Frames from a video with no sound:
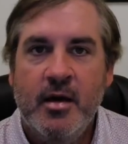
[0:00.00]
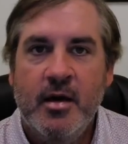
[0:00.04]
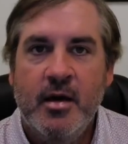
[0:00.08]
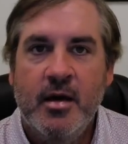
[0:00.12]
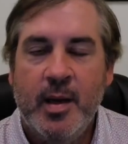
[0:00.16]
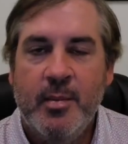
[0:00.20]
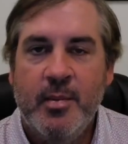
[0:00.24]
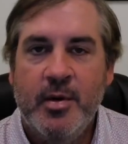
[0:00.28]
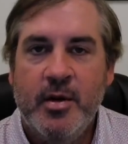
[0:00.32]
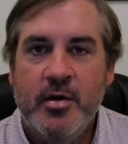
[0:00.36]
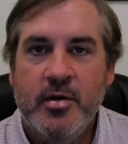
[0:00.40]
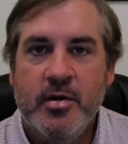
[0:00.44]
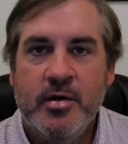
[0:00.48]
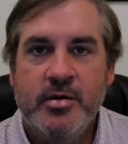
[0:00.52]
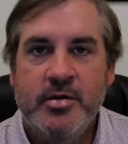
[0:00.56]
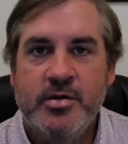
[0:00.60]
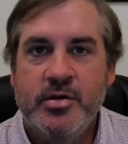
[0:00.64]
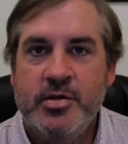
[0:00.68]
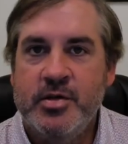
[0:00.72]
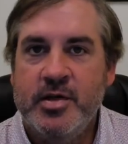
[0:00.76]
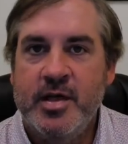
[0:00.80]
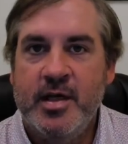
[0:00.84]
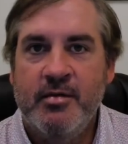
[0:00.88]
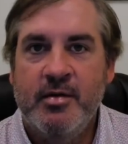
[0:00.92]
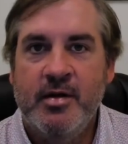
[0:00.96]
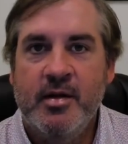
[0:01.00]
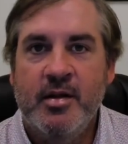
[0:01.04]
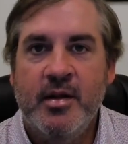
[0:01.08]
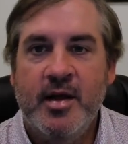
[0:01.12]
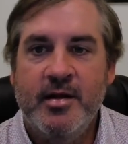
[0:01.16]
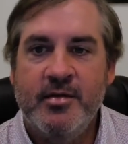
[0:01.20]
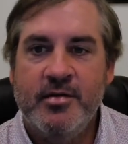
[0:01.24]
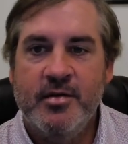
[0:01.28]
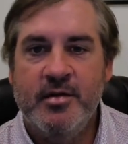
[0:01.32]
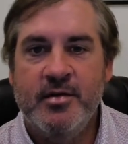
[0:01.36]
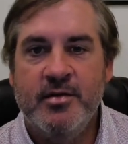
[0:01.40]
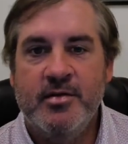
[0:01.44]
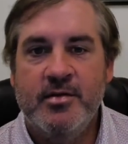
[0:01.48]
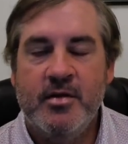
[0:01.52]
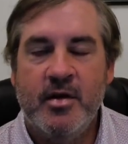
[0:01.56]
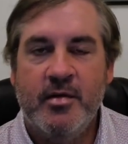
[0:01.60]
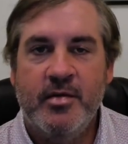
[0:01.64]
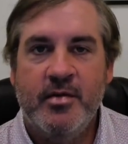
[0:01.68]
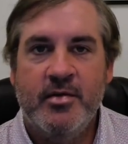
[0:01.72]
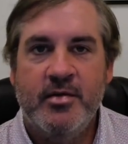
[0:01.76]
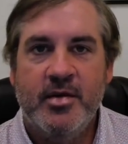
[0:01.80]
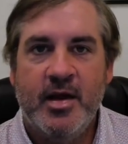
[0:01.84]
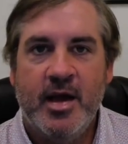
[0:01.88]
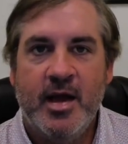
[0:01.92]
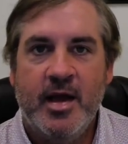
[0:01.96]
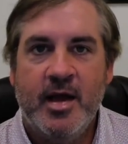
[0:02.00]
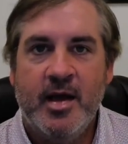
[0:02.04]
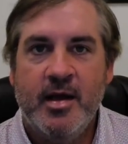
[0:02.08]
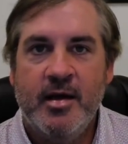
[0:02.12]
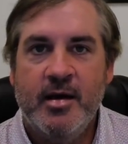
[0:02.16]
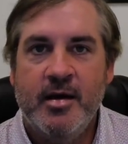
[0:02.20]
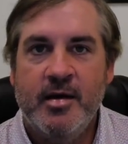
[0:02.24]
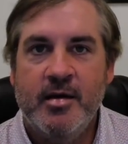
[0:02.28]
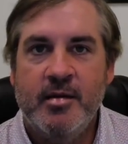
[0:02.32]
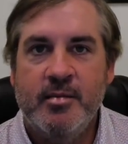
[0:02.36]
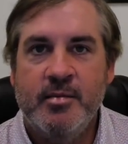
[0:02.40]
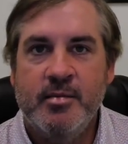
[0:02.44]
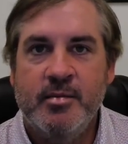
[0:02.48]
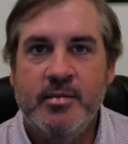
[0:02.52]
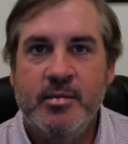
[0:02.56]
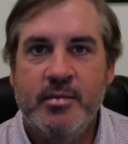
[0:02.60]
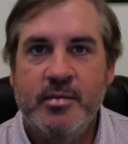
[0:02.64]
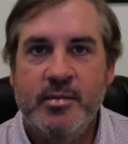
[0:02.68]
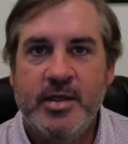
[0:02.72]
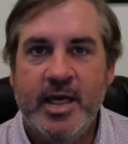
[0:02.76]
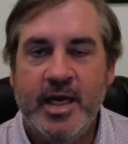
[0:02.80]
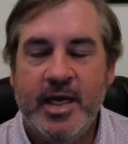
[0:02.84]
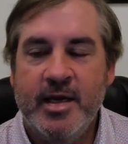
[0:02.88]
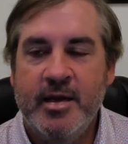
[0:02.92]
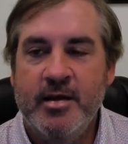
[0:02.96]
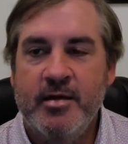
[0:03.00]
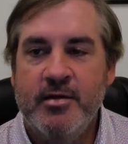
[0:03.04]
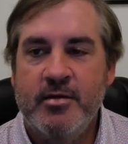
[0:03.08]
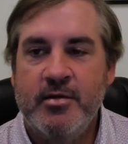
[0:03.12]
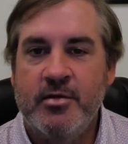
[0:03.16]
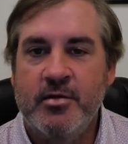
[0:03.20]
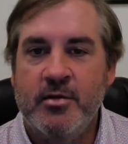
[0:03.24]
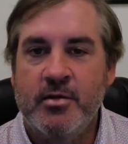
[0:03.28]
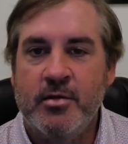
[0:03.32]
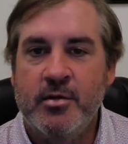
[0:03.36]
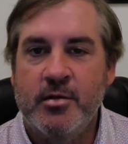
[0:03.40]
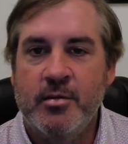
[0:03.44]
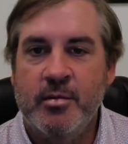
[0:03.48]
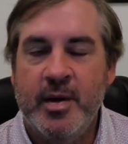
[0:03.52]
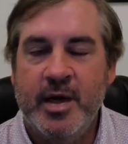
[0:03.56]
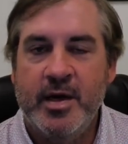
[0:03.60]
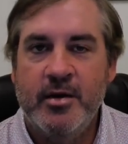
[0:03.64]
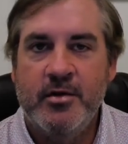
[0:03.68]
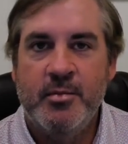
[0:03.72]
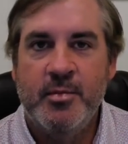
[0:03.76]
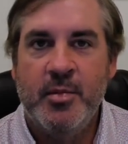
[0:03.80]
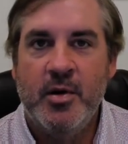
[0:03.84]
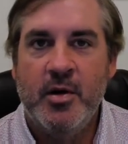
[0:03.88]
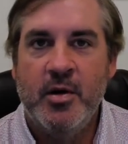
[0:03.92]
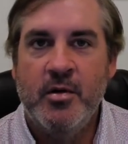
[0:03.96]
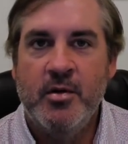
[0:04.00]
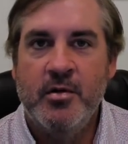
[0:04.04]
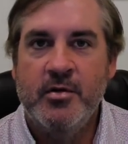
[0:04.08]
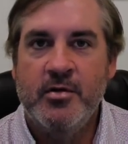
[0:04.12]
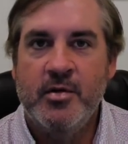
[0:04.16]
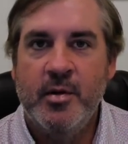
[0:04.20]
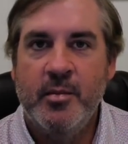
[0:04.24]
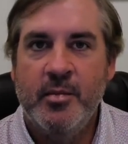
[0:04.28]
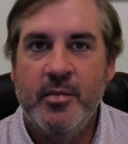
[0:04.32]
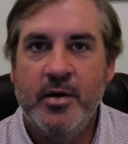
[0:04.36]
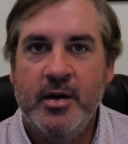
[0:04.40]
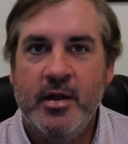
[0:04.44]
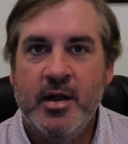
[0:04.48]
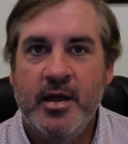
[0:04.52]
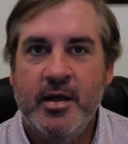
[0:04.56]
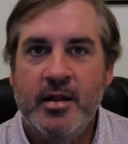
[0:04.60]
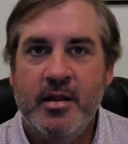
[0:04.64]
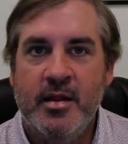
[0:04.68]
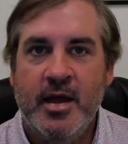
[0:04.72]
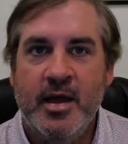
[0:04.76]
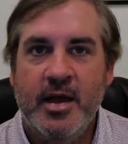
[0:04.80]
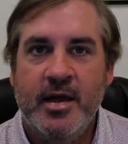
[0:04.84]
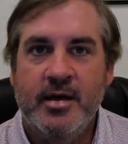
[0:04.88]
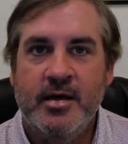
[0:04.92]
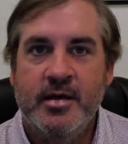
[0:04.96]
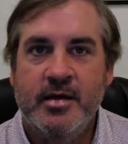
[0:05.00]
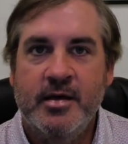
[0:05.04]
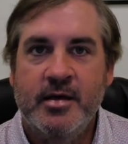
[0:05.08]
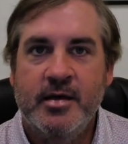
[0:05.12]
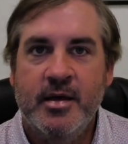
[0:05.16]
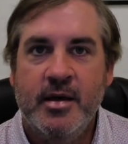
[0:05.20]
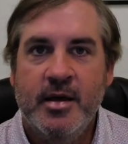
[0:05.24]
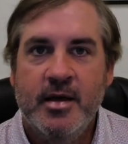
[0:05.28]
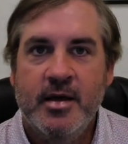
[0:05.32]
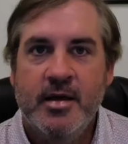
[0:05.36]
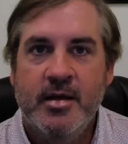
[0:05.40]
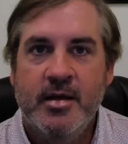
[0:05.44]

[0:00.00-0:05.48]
Maybe you're just giving lessons on the side and dance or baseball or something like that and